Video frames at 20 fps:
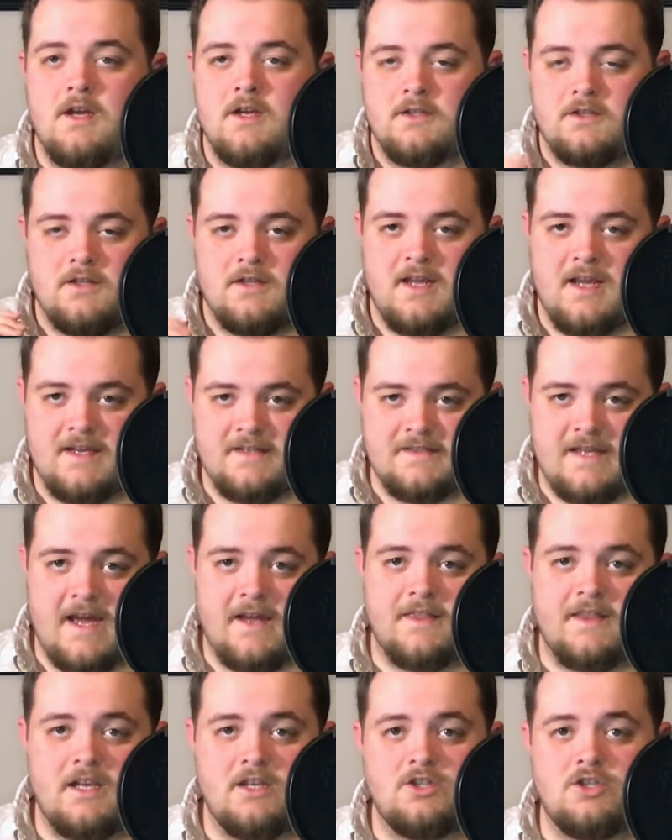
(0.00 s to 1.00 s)
to the
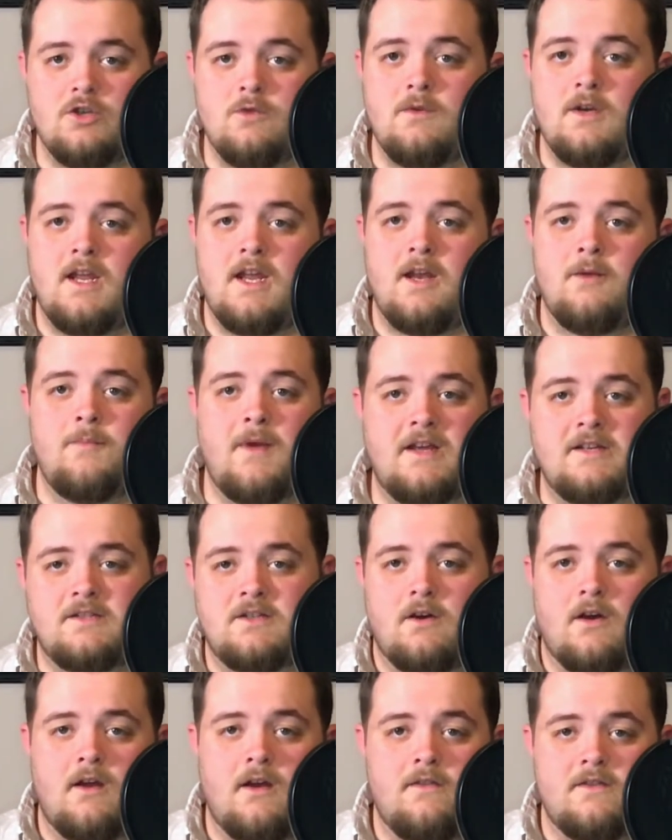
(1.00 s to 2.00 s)
exact things you need based
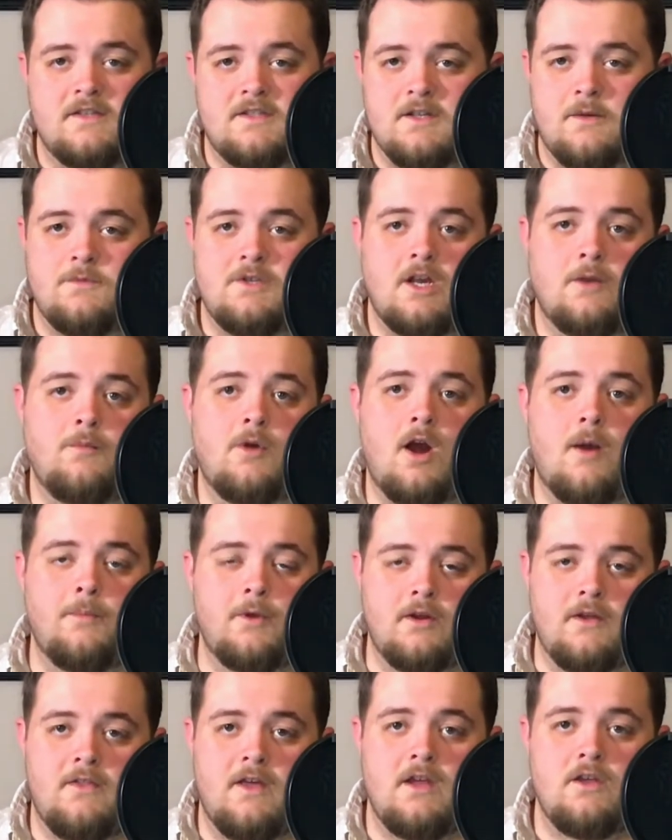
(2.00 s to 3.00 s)
on the subject
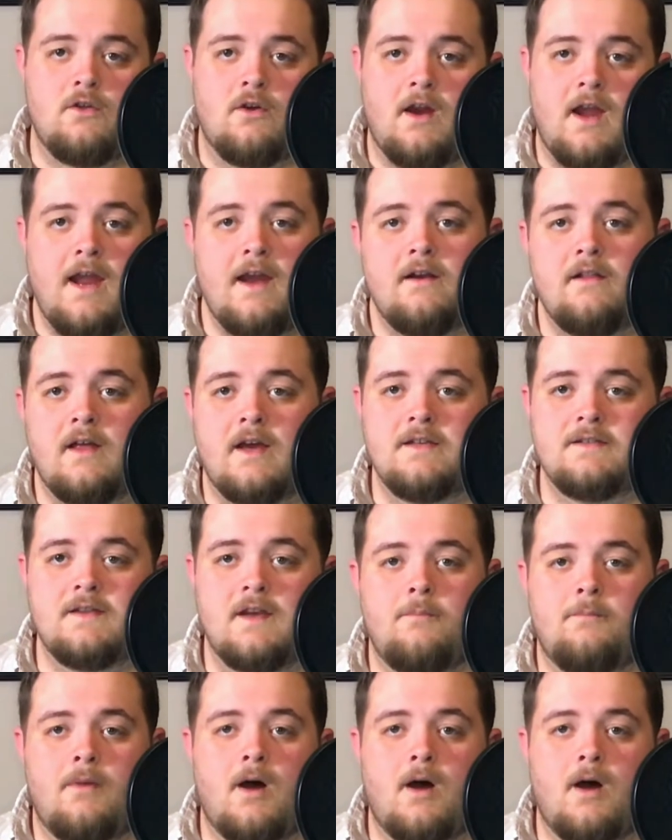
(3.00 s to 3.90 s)
property that you're analyzing.